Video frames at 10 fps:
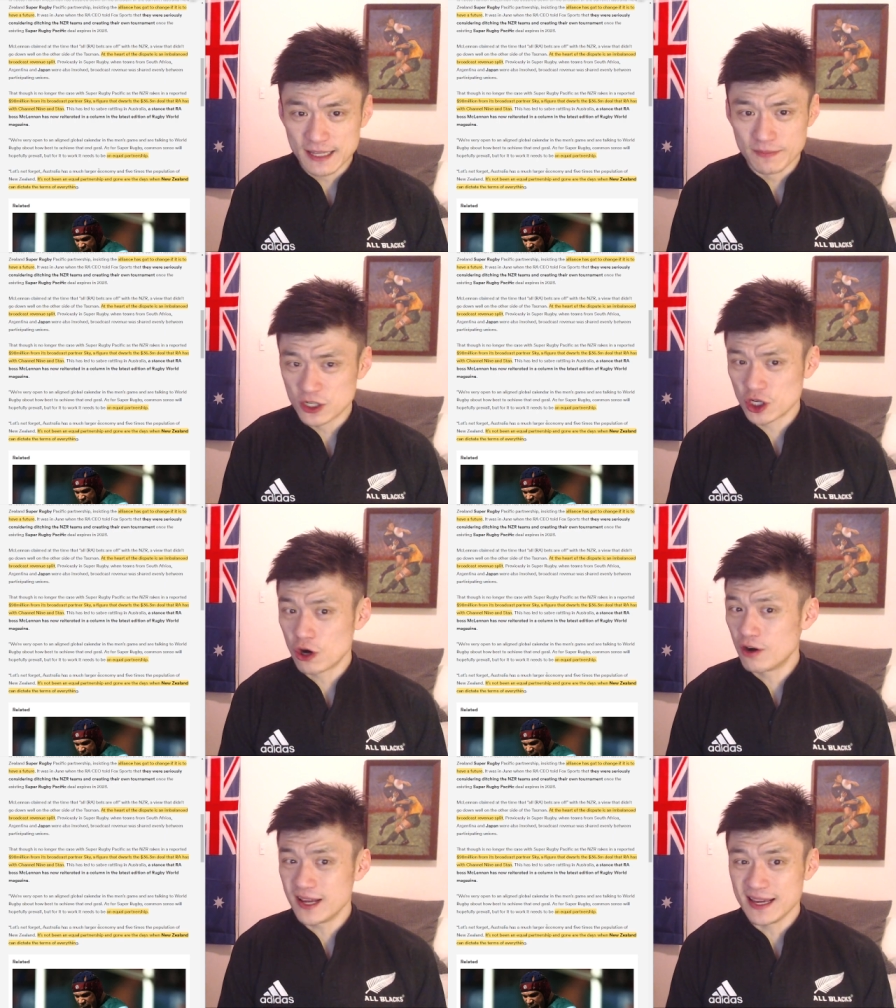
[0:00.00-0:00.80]
the
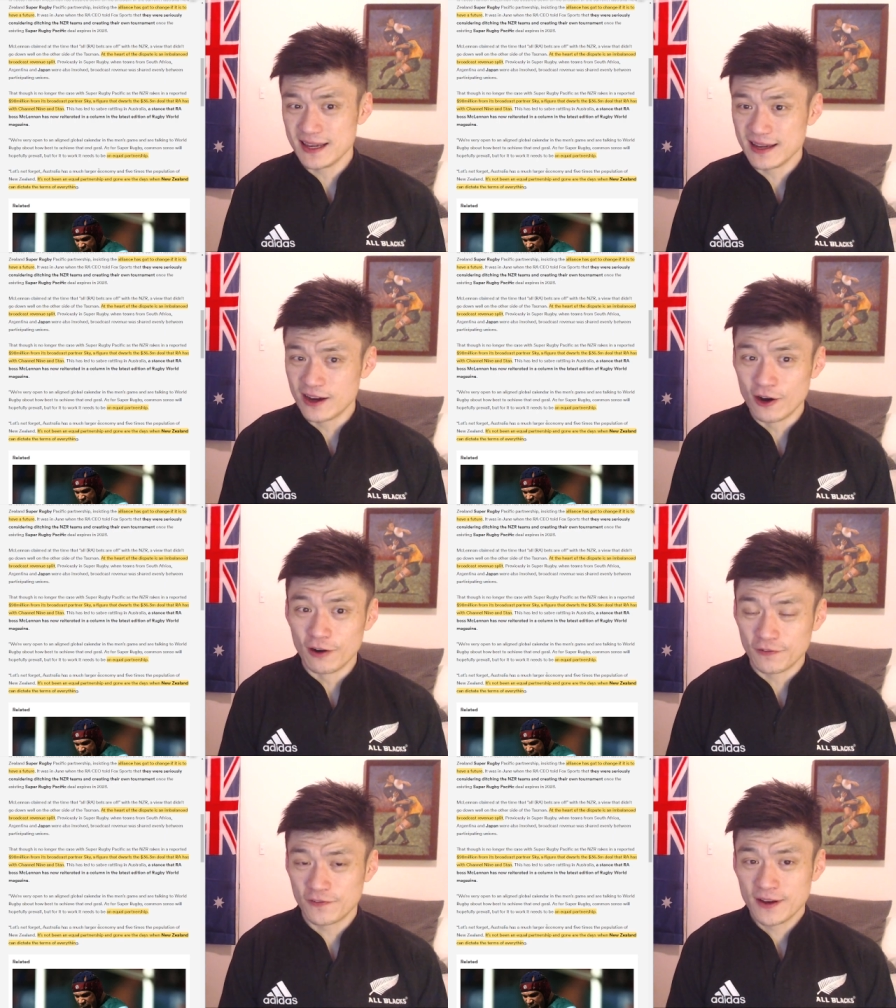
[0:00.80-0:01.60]
majority
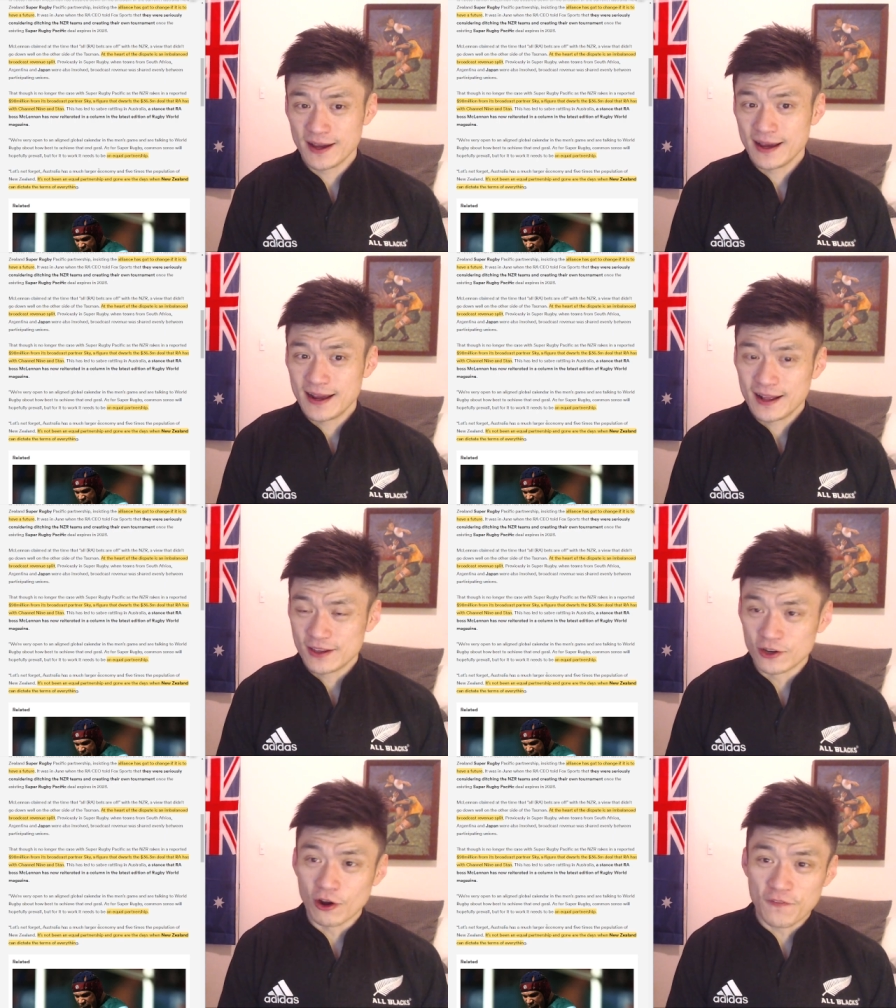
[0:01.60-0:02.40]
of,
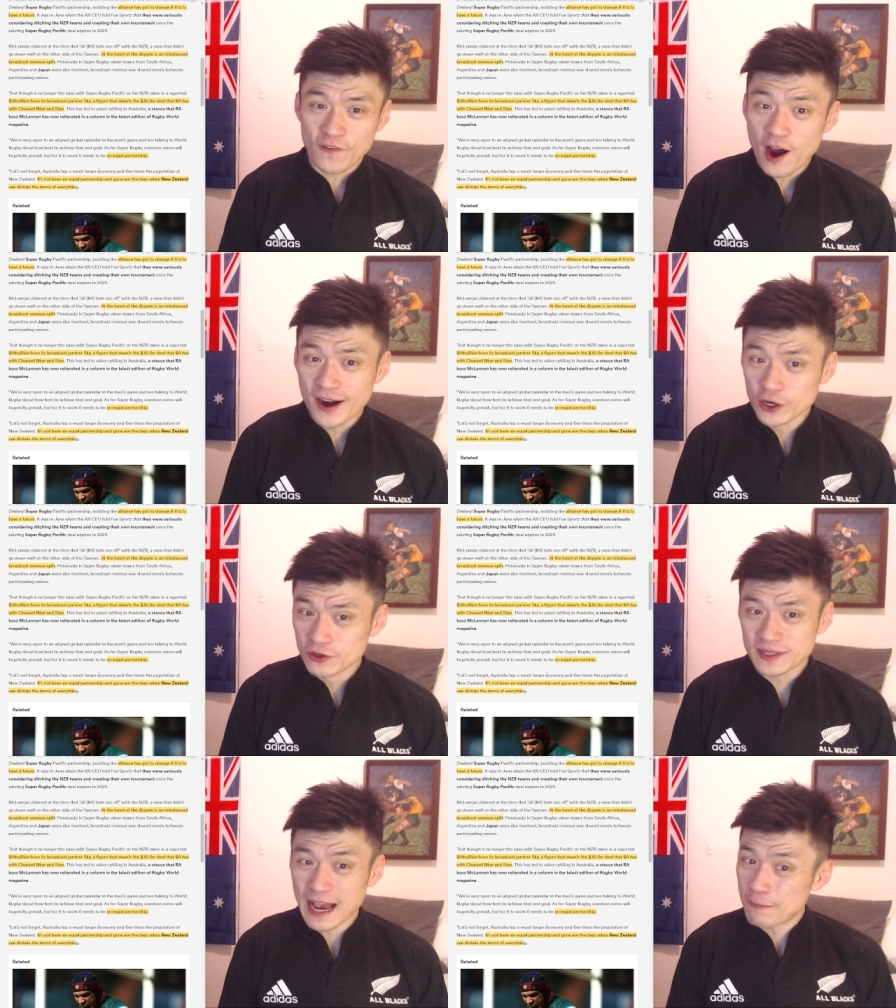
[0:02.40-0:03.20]

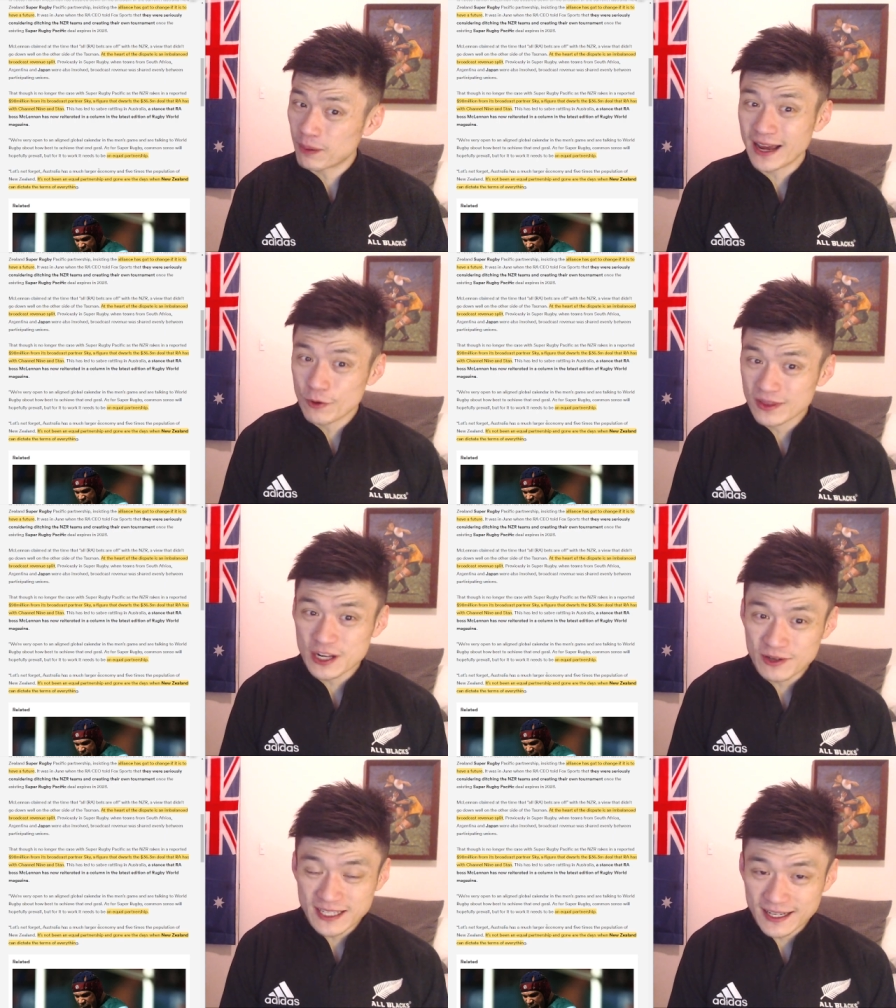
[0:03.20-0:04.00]
finals are played with the
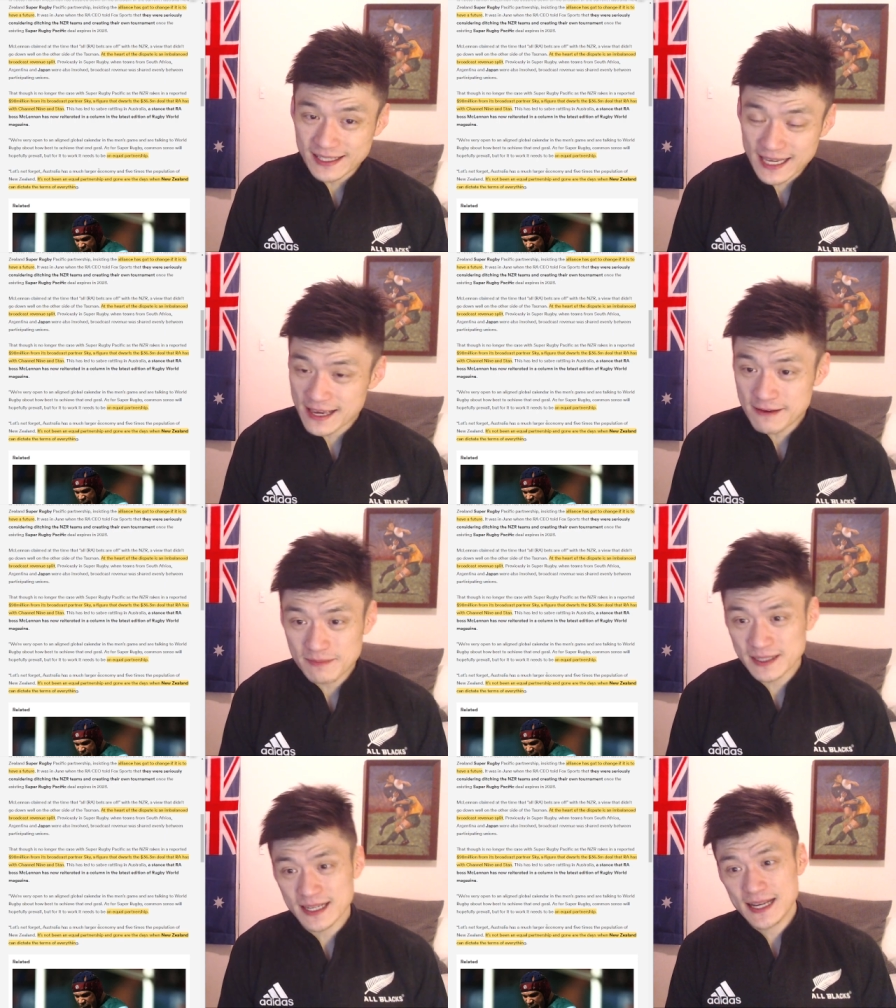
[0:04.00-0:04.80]
New Zealand
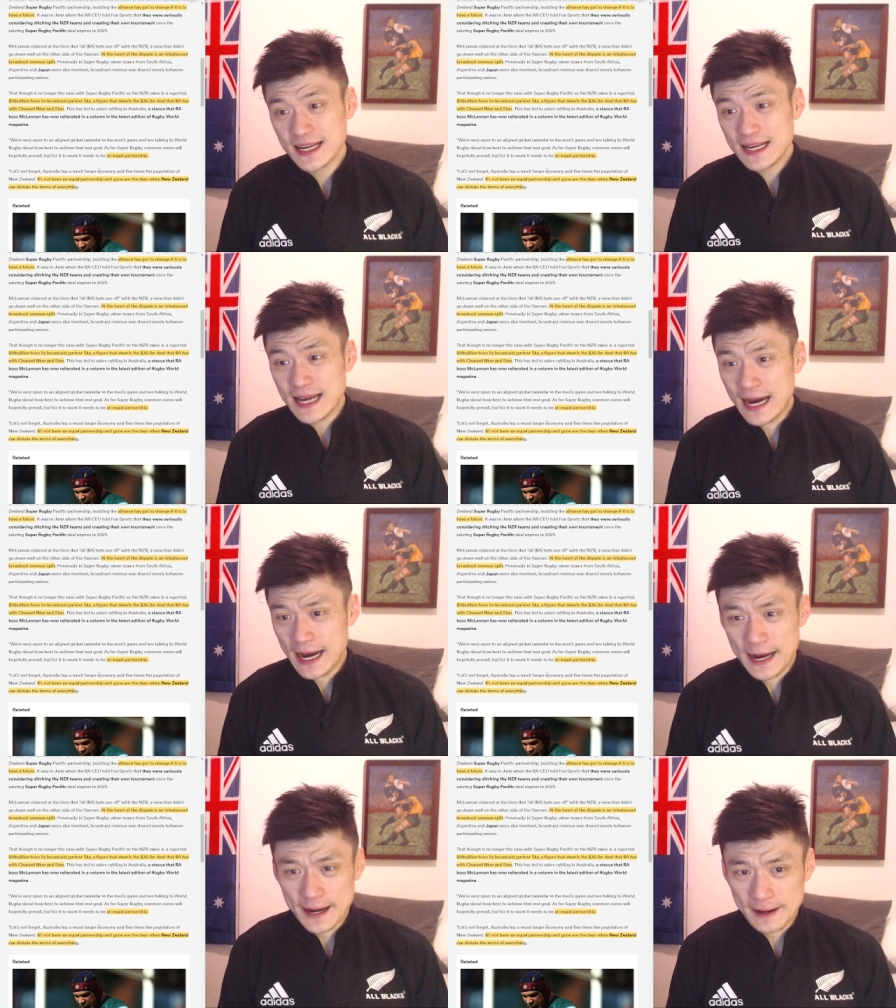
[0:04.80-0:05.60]
teams.
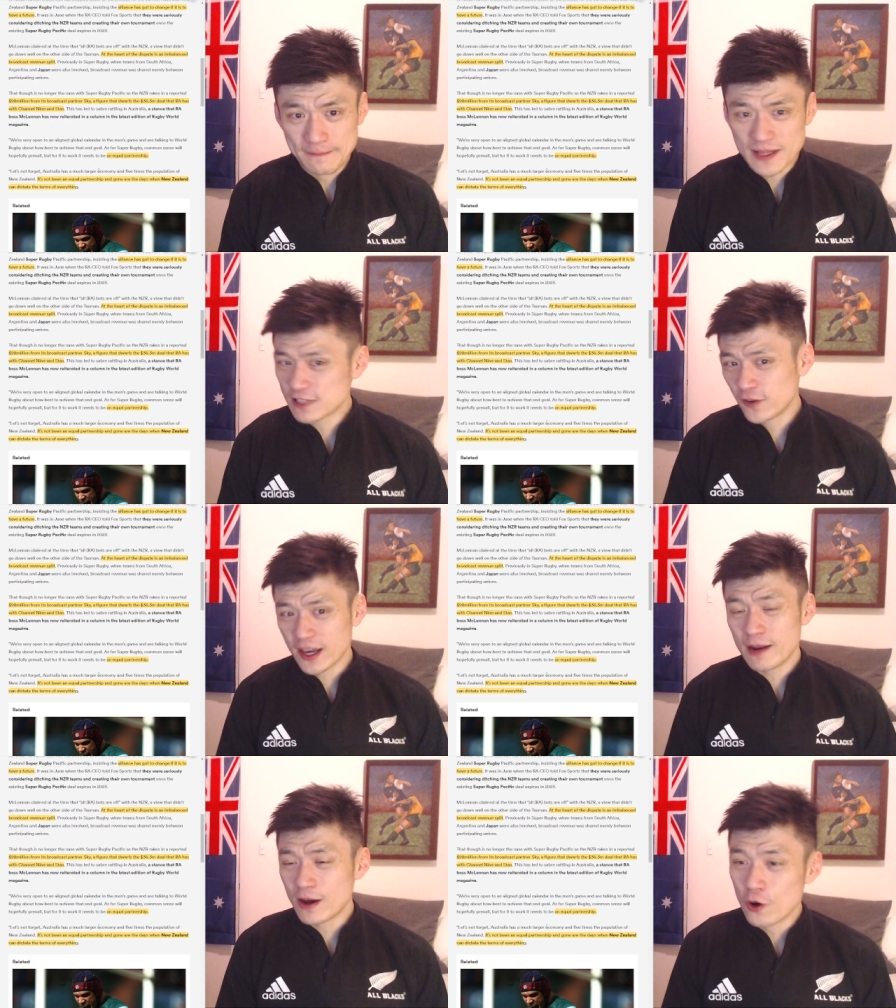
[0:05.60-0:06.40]
Let's forget
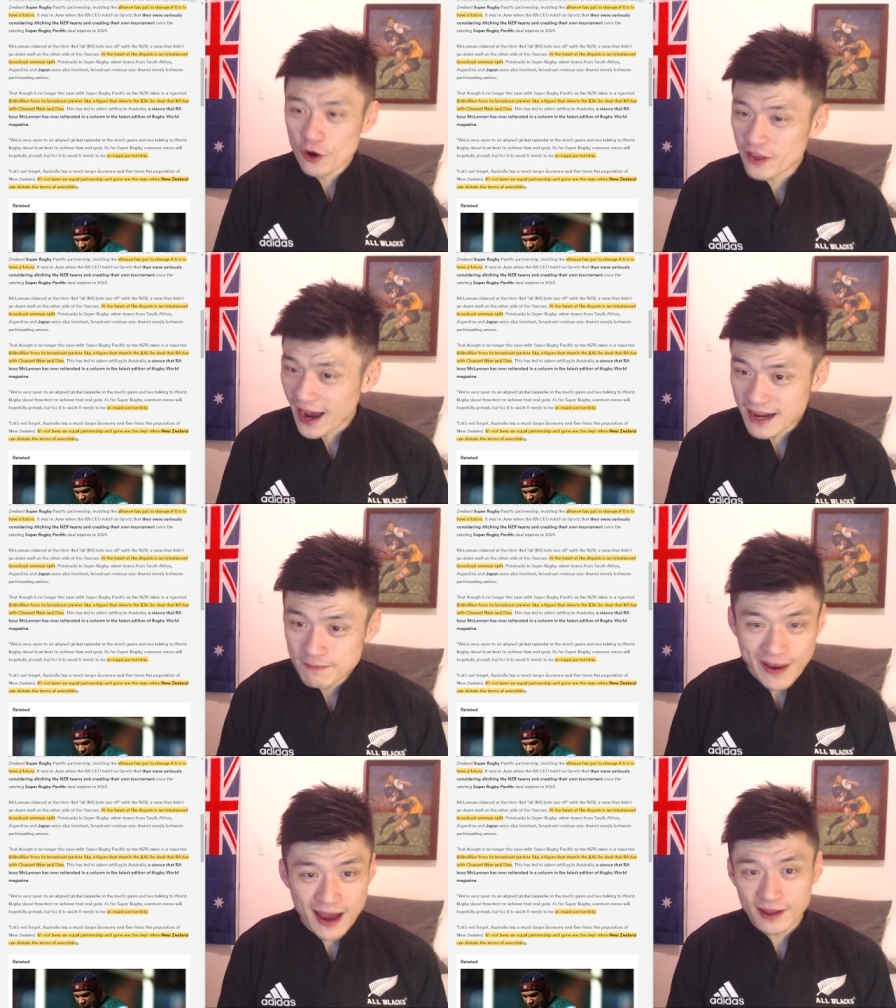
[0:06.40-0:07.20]
about all that
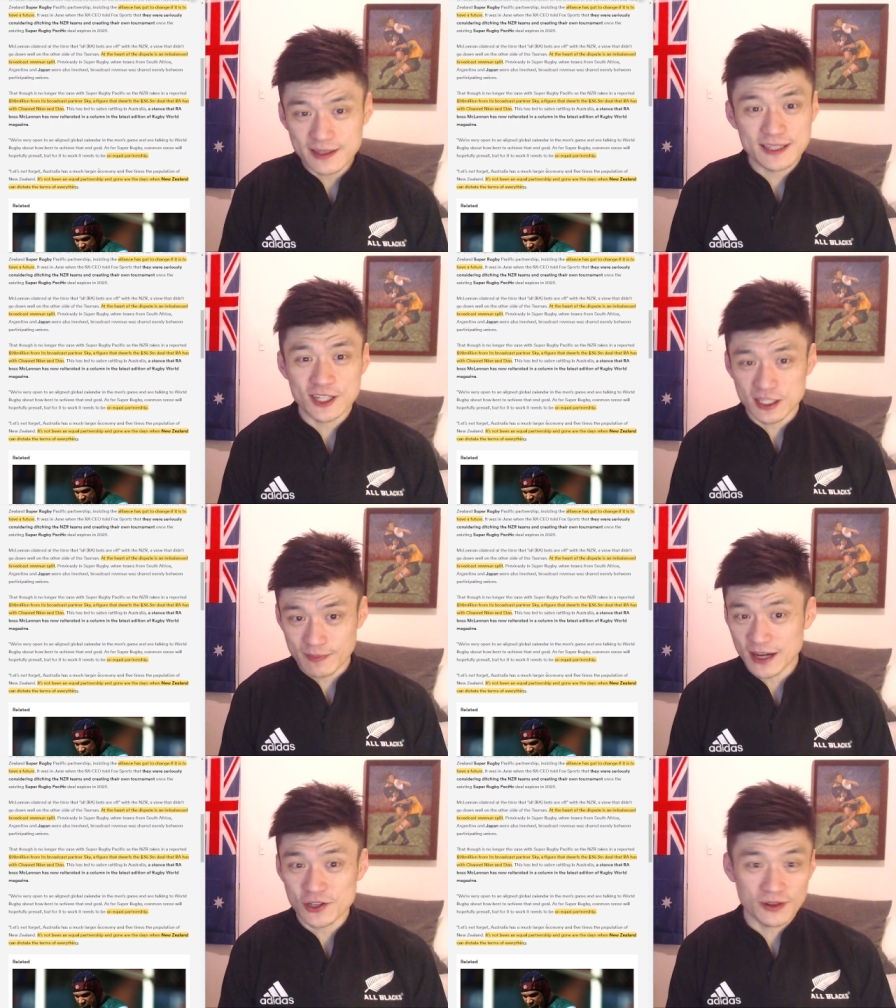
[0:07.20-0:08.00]
imbalance. Just
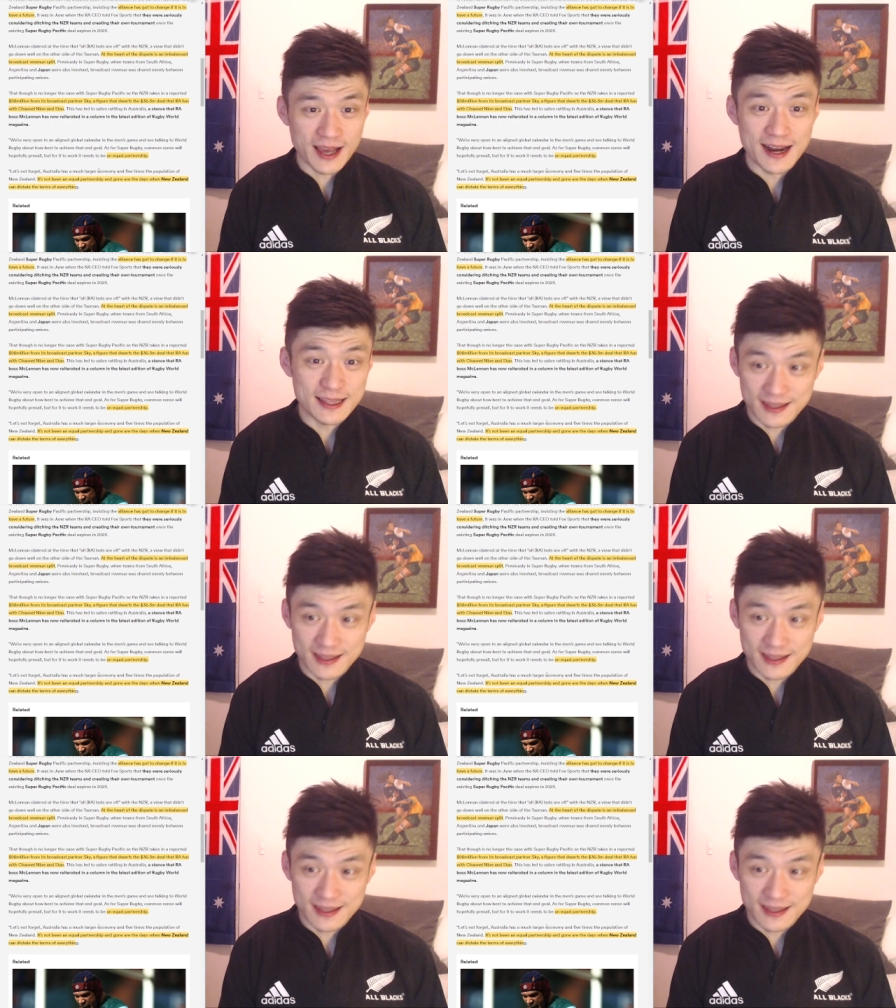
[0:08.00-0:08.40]
make sure that